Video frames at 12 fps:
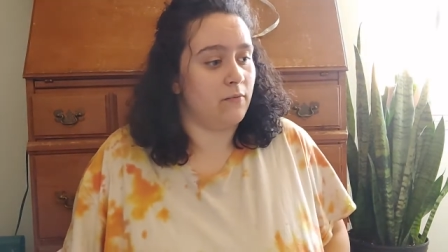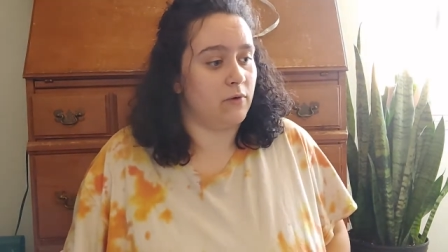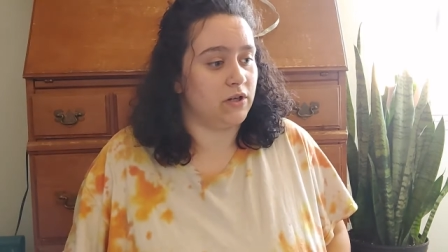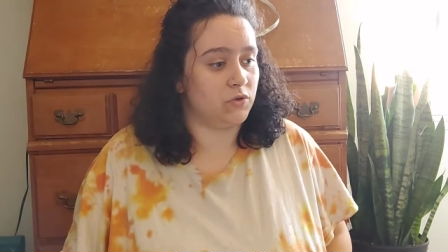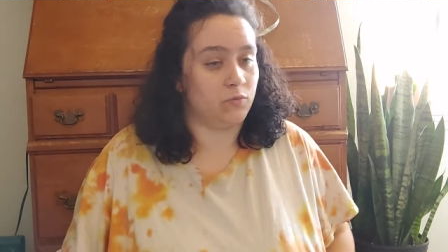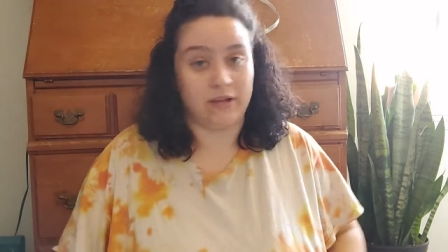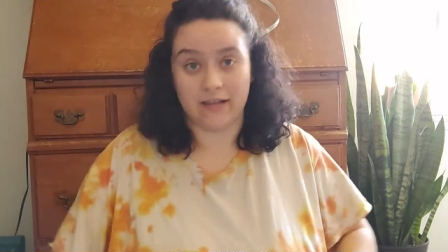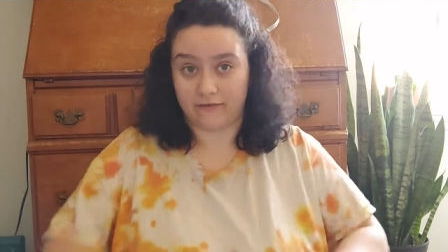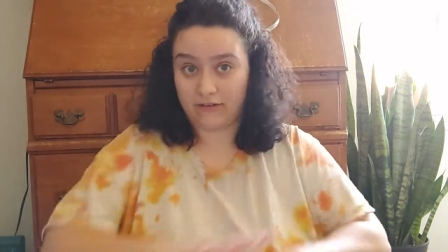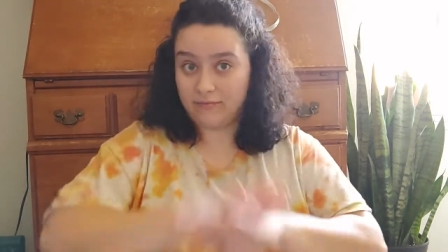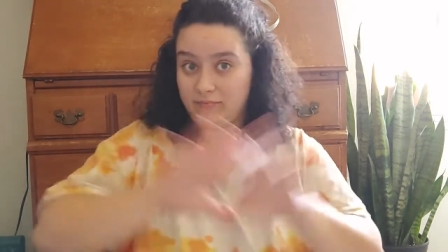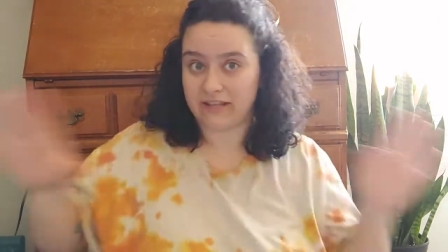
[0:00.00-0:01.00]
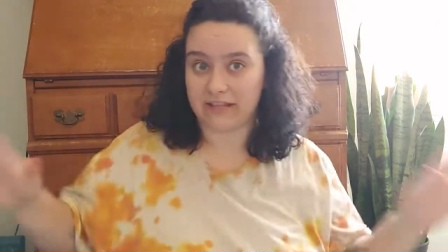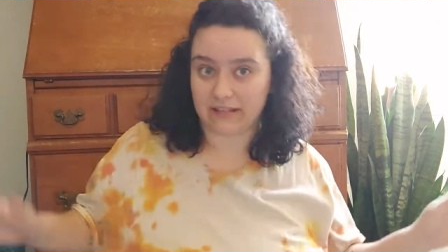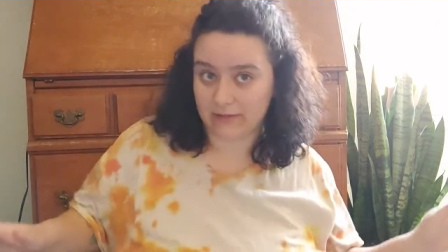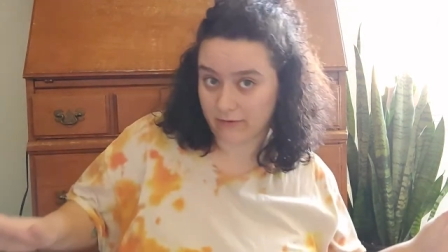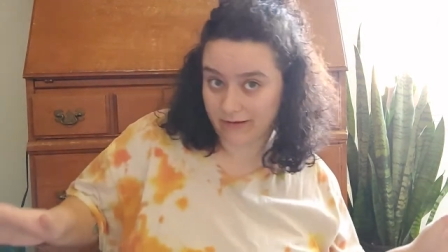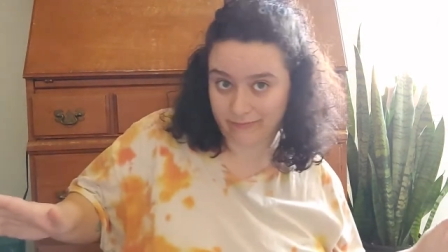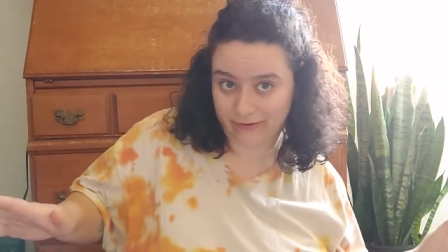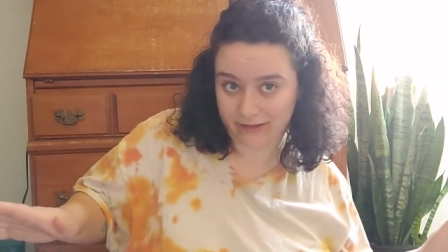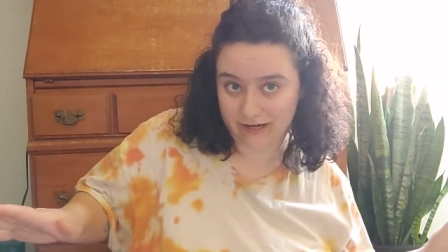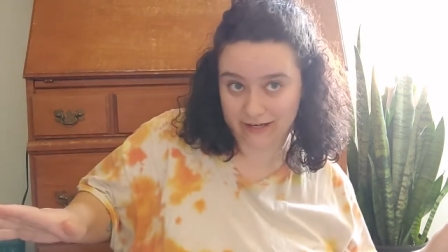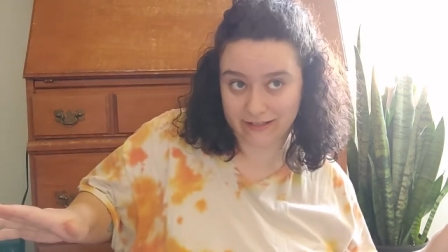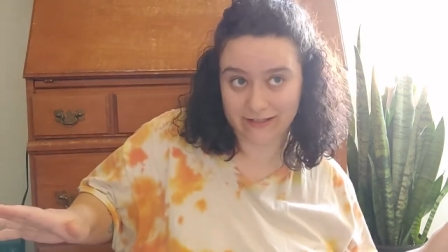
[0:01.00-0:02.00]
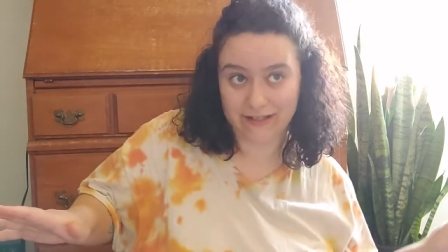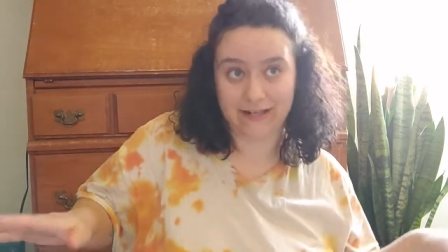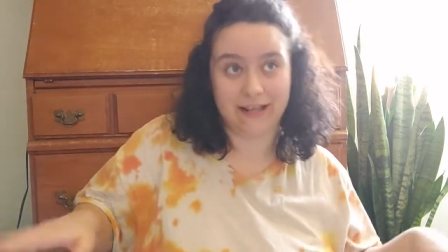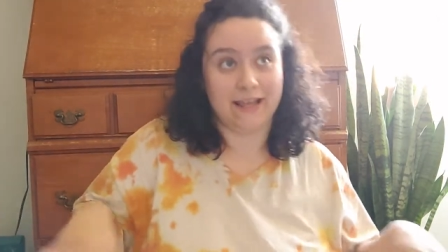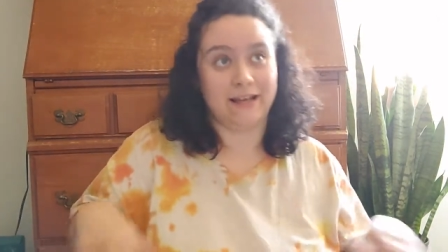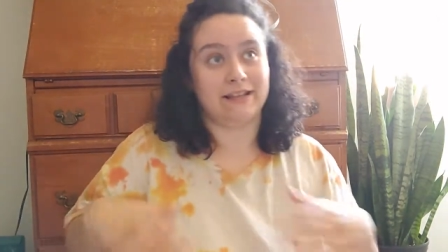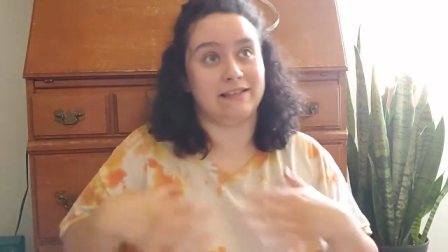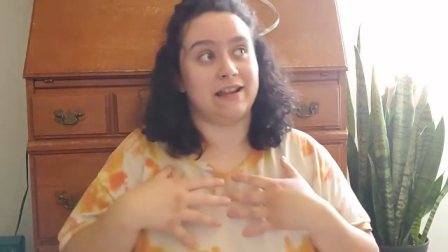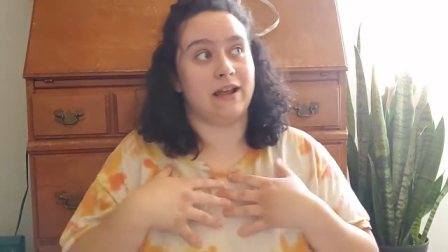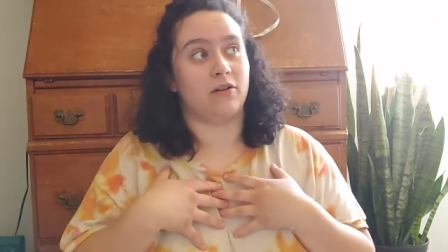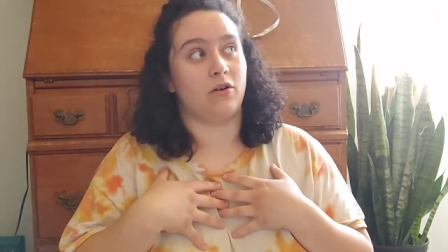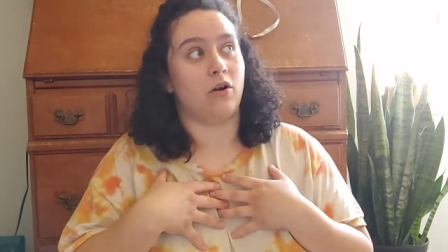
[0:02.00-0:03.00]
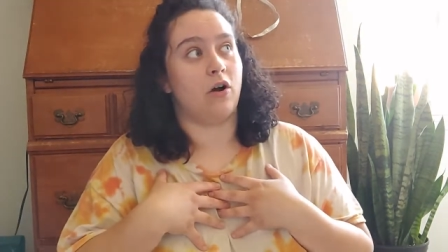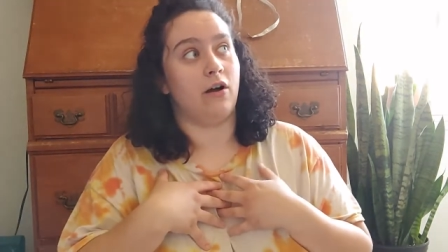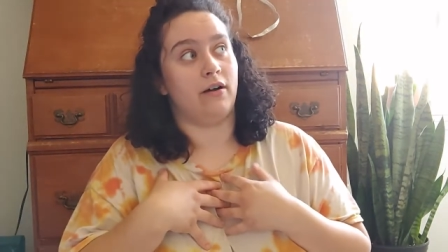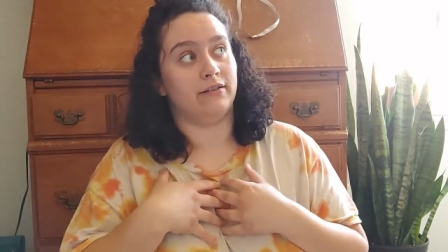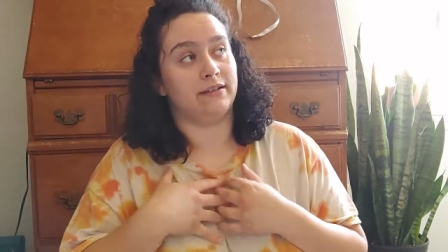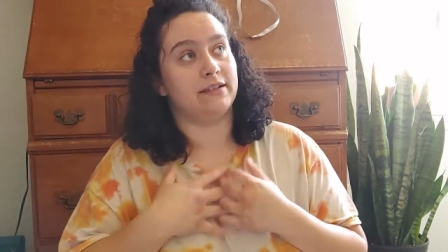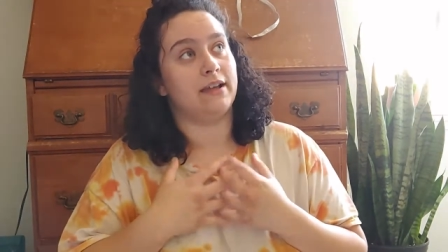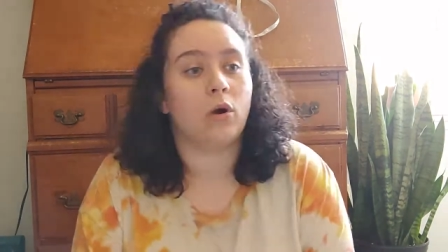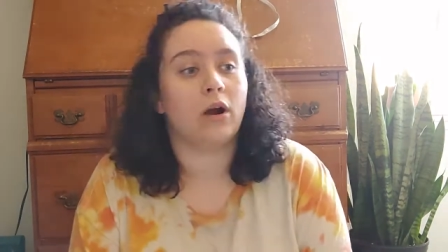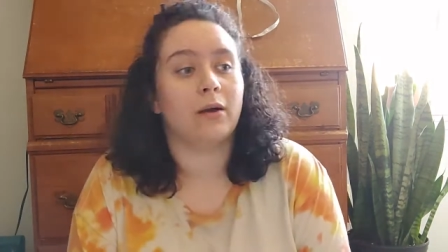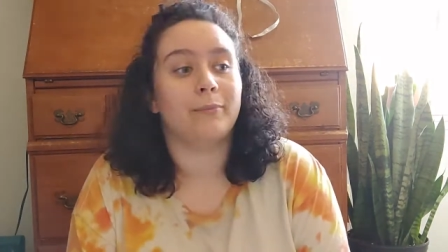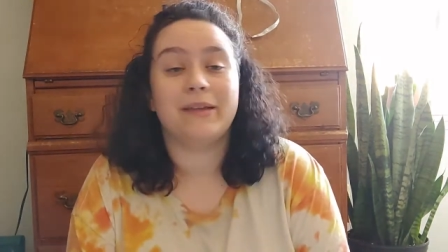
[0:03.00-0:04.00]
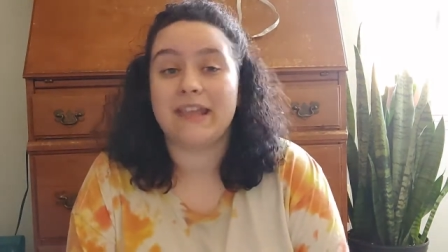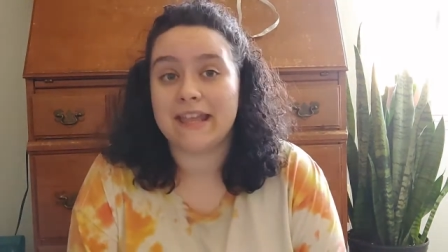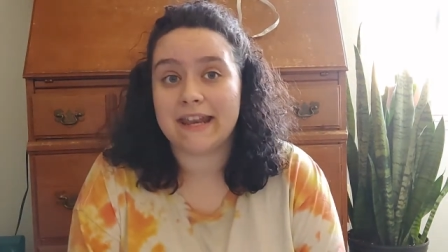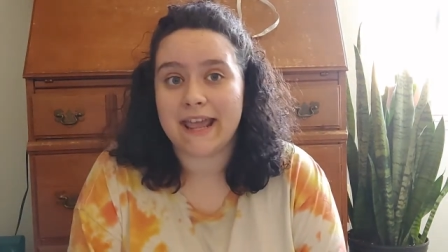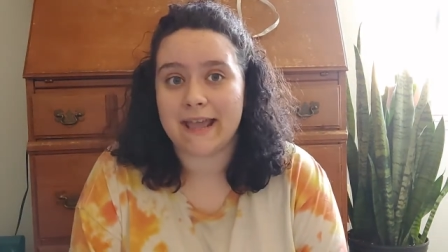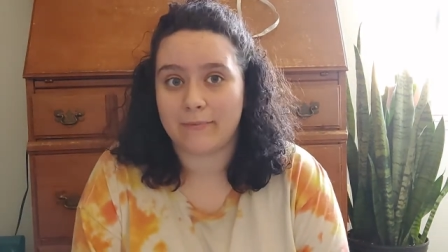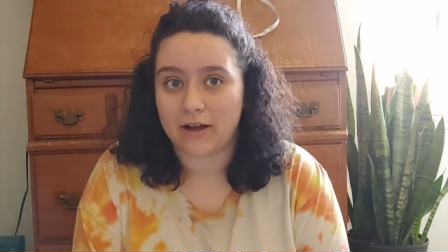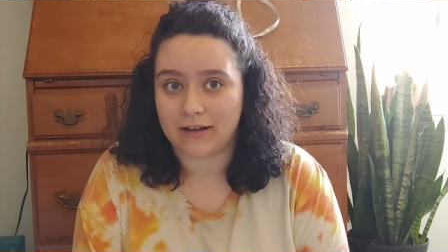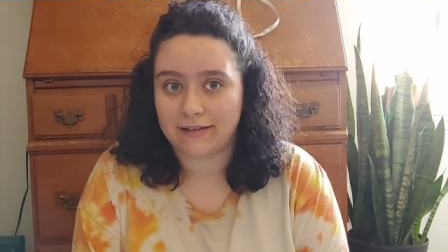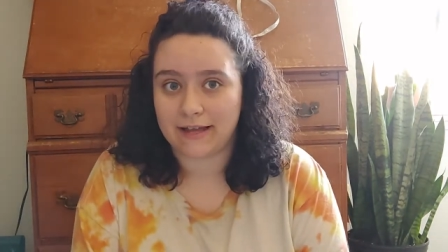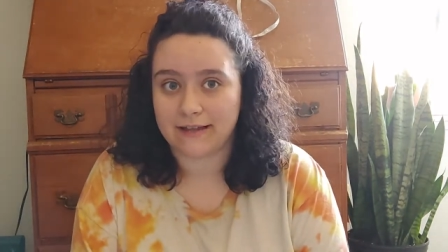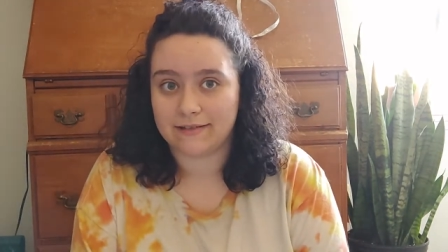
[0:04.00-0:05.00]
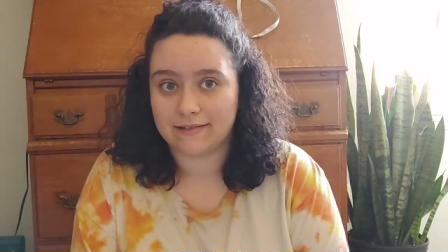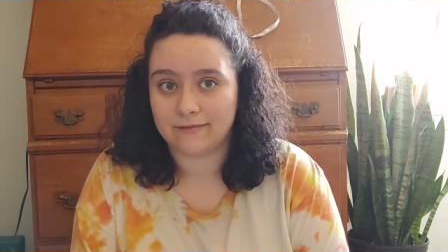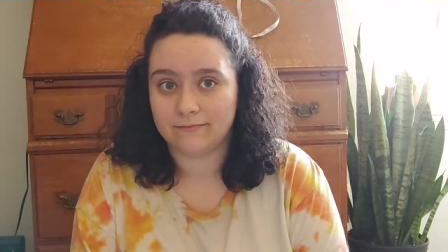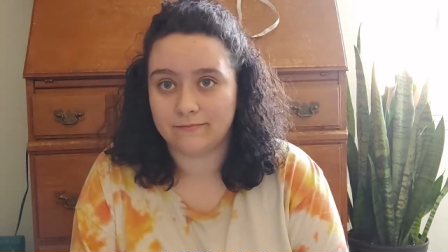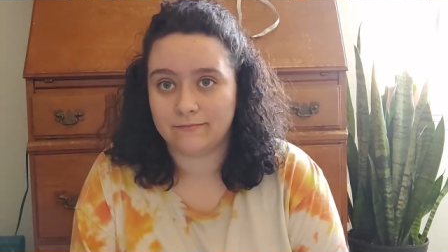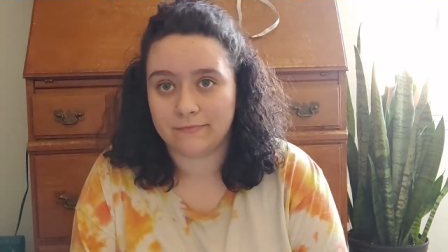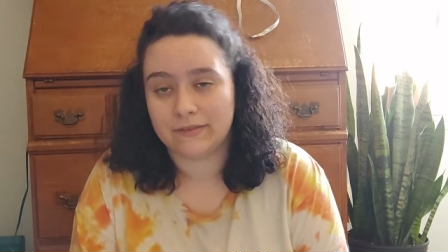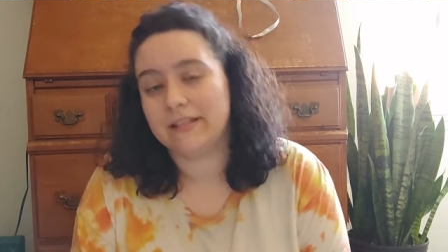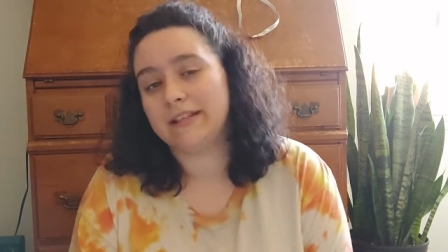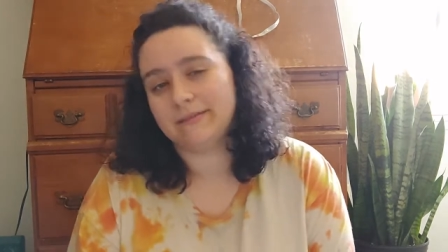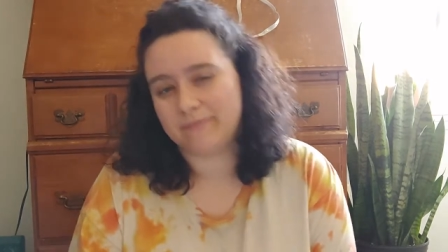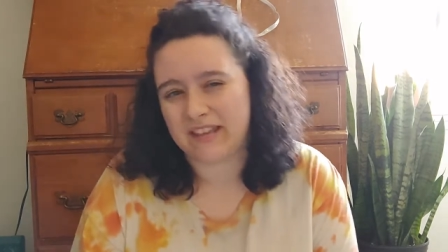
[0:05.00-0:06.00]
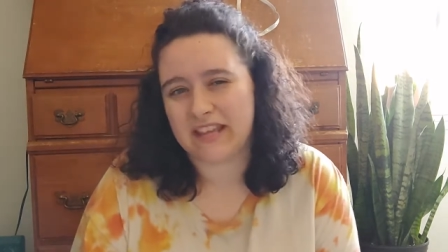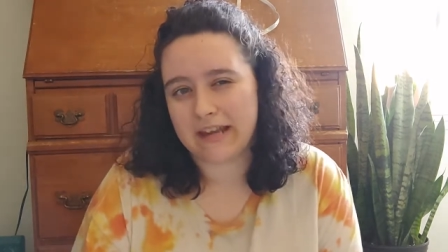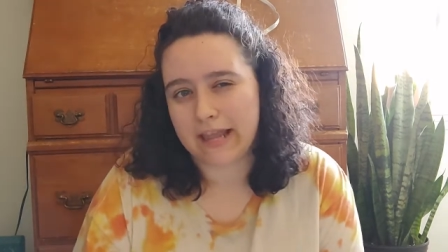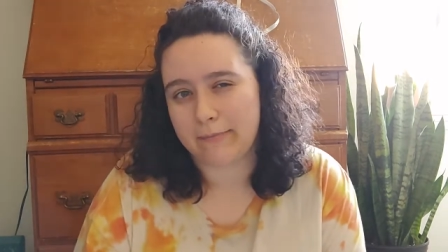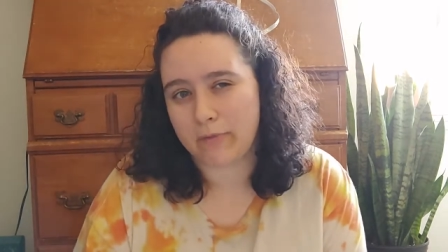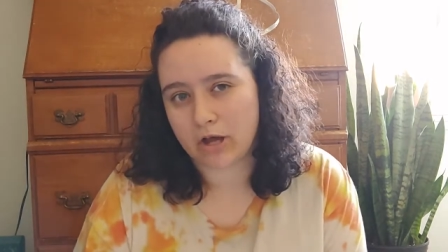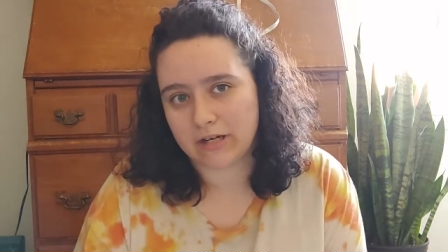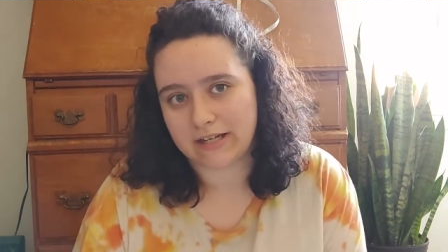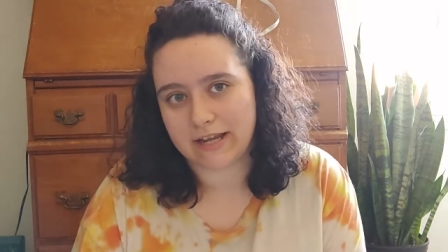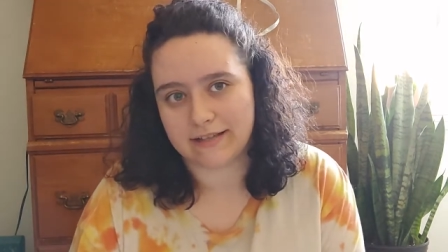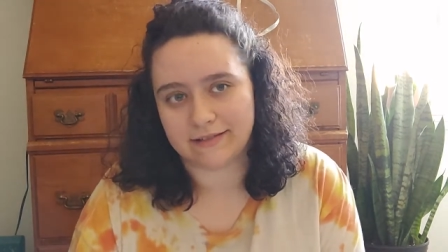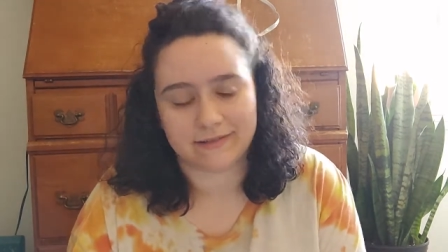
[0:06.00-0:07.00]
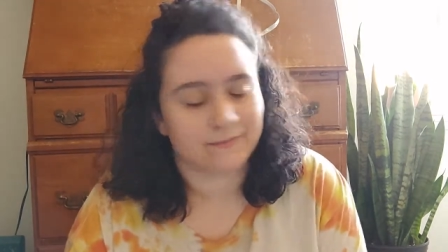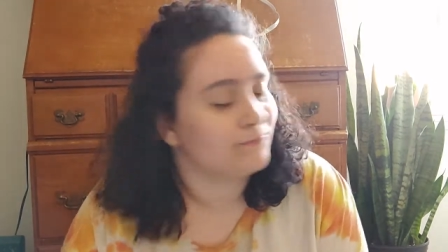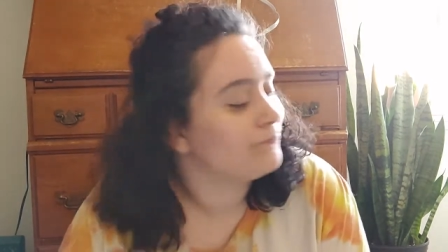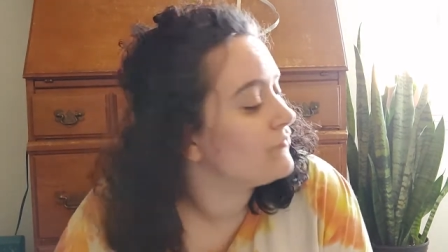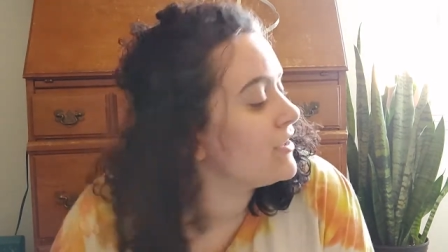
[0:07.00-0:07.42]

which we have completely rebranded. It is now called or PNA Podcast. I think it's PNA Podcast.